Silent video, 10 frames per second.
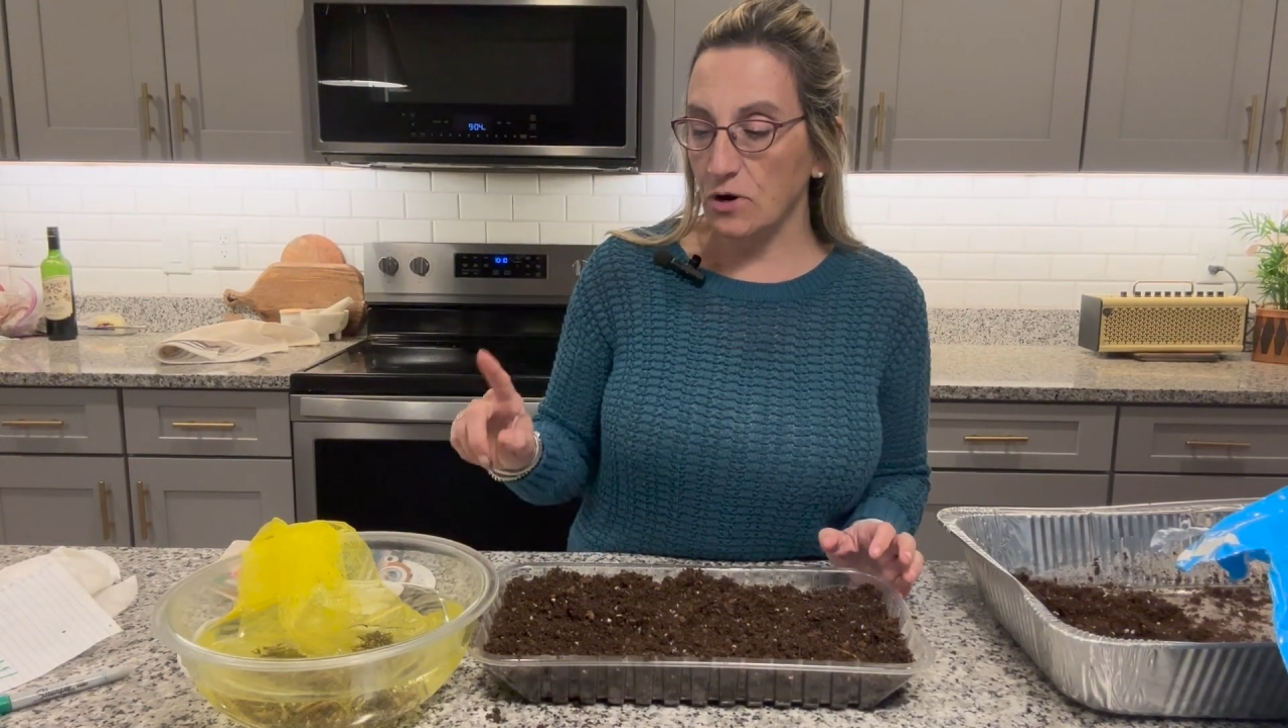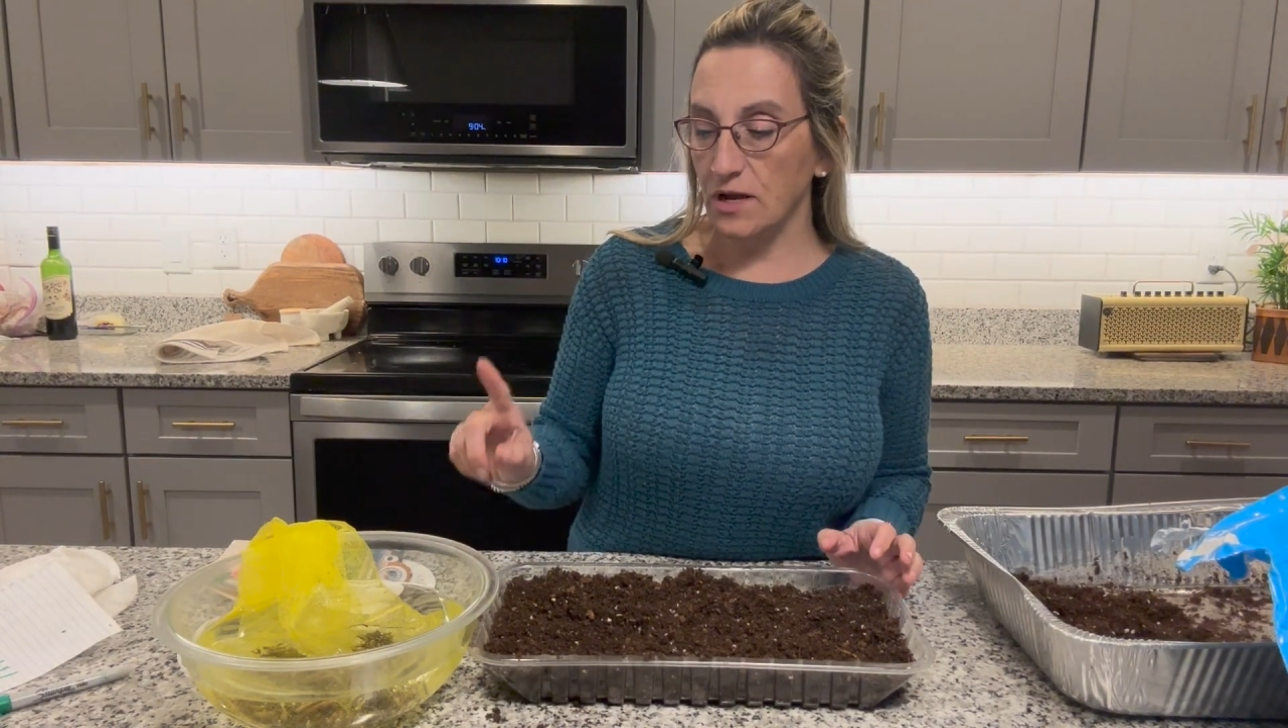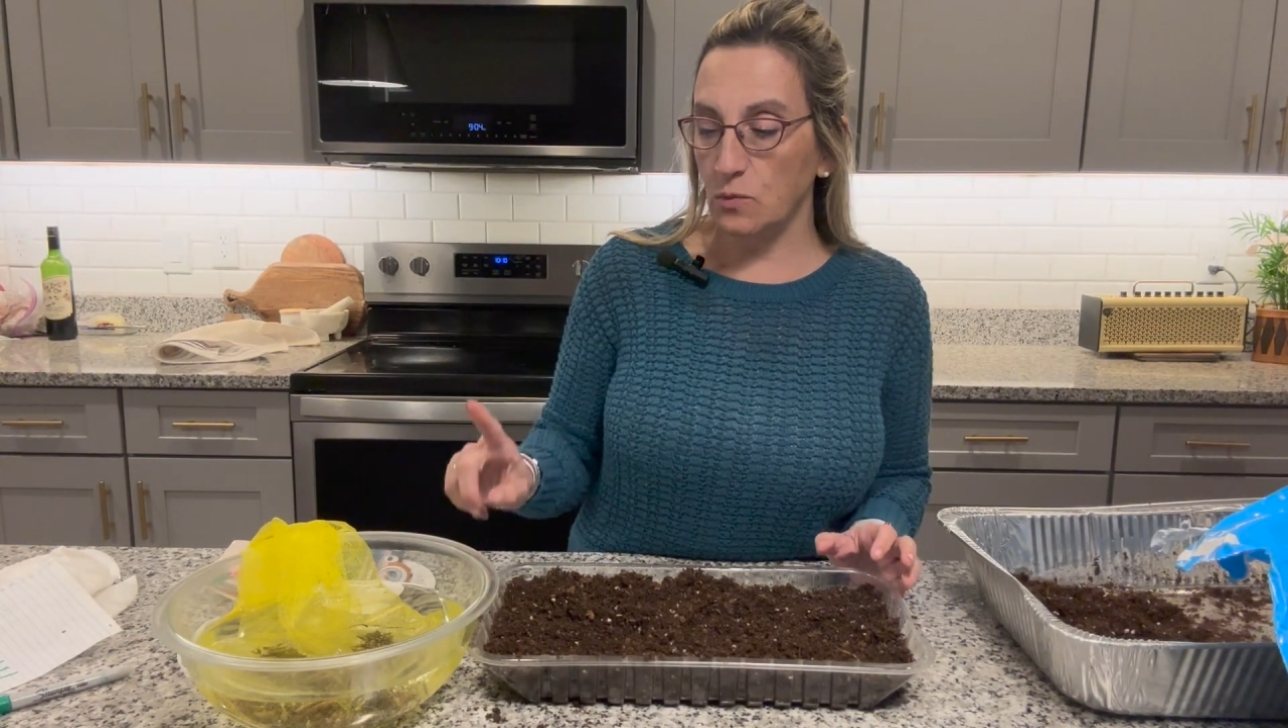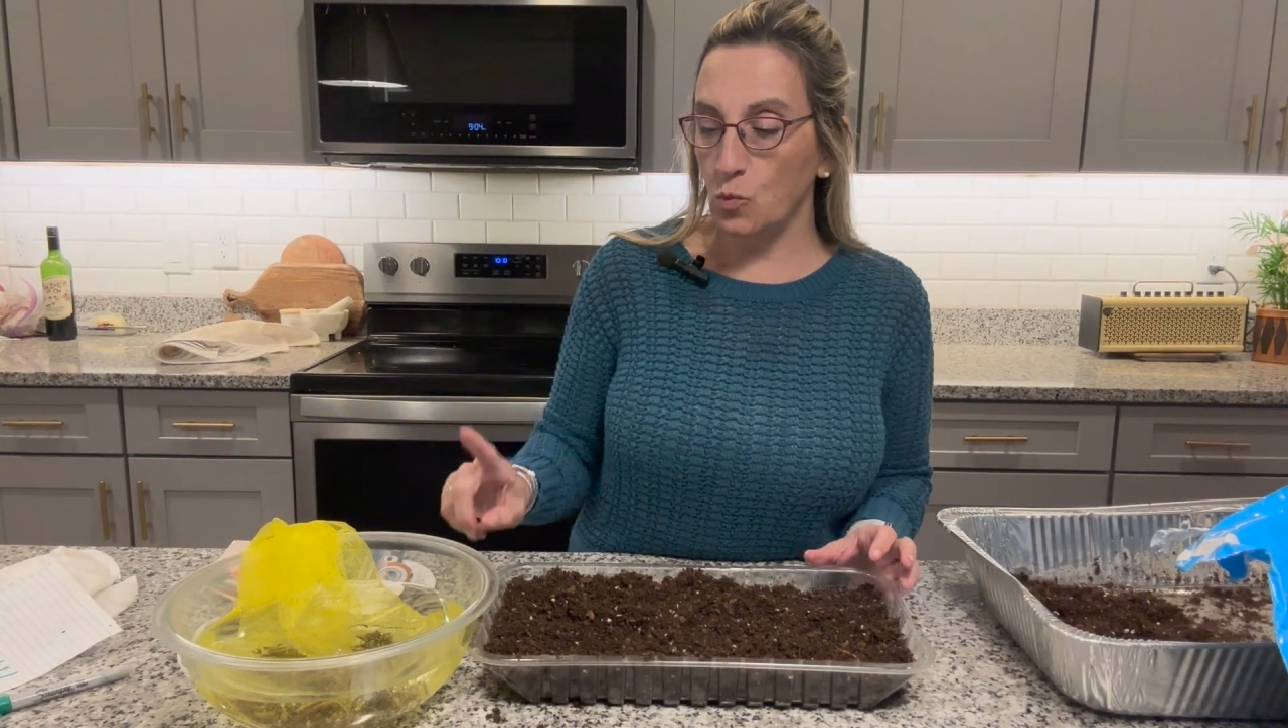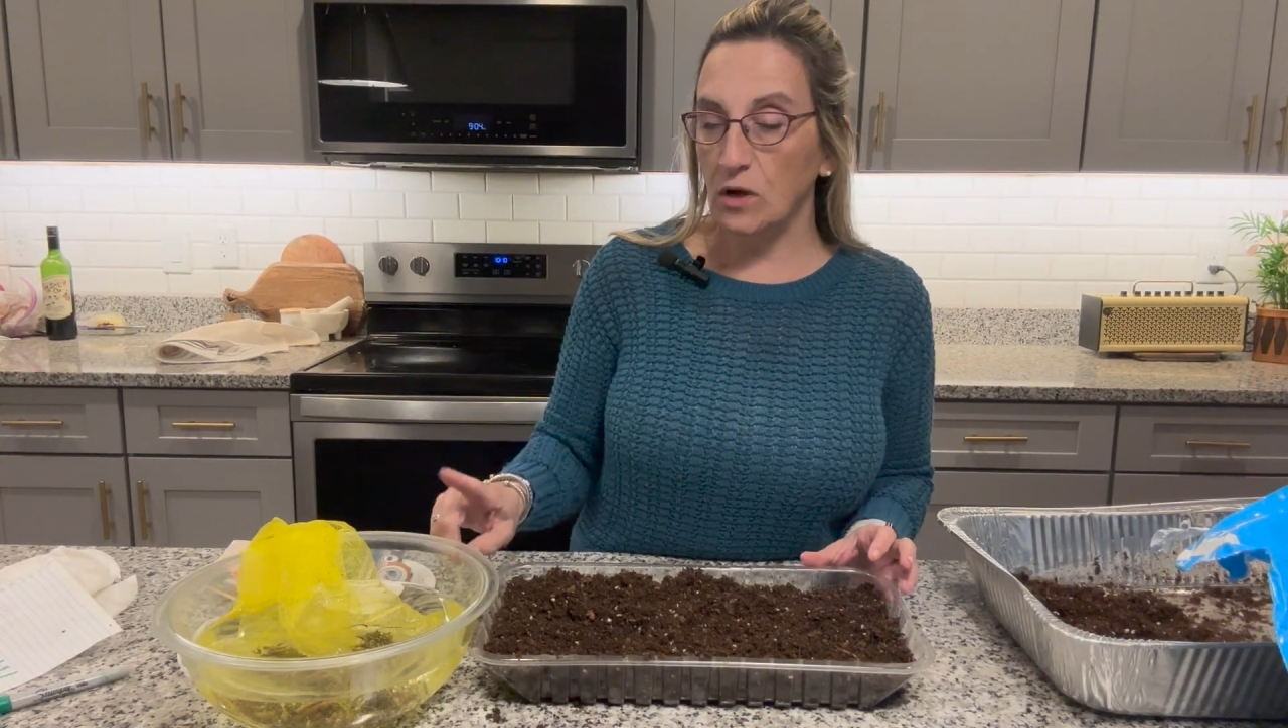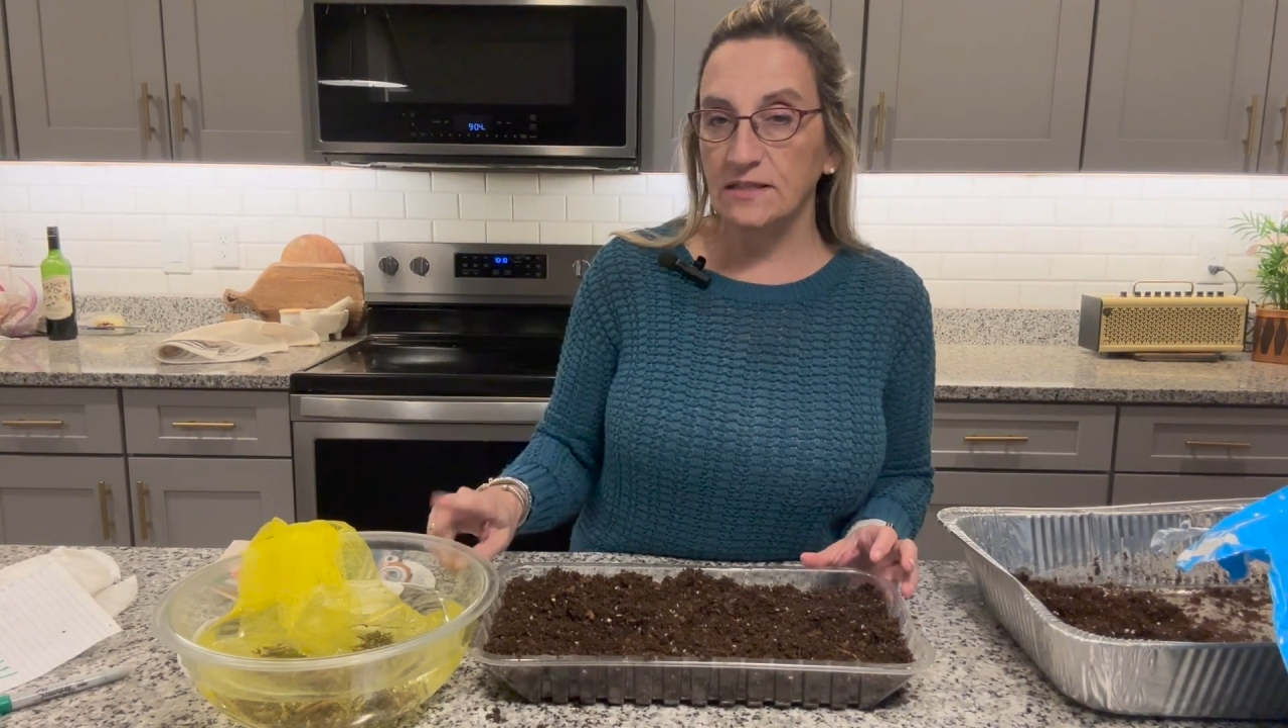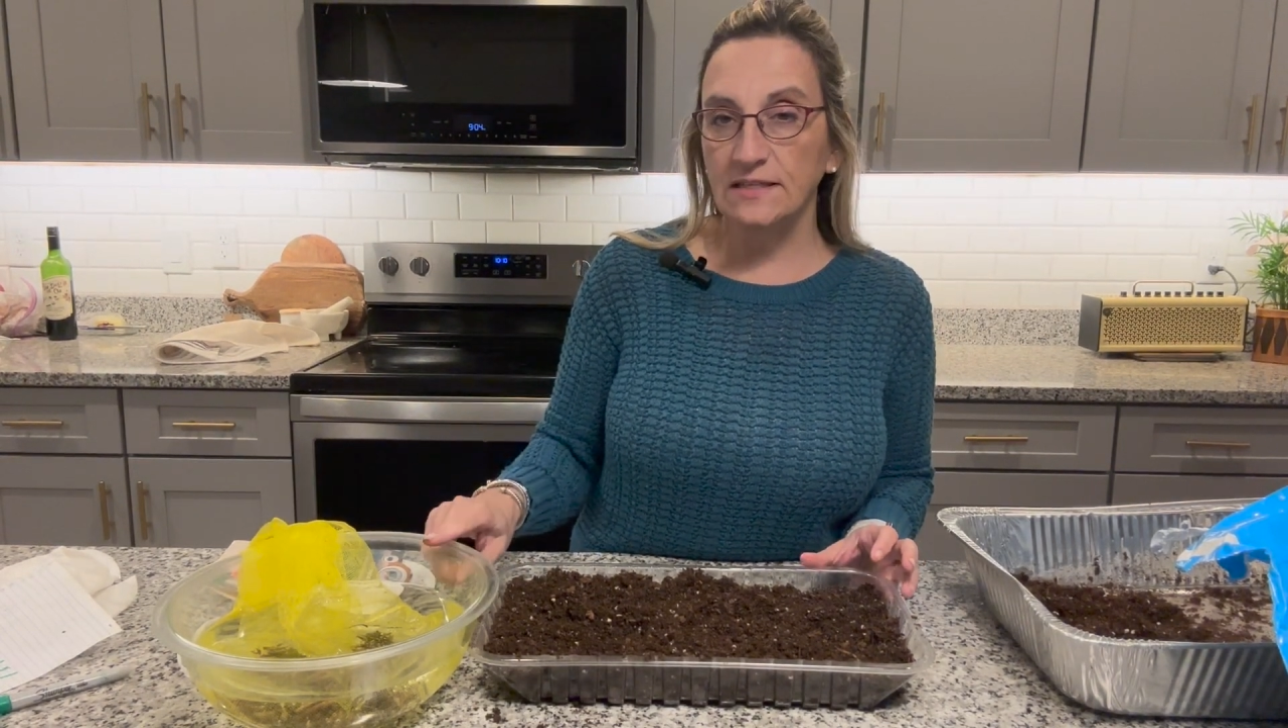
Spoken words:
and once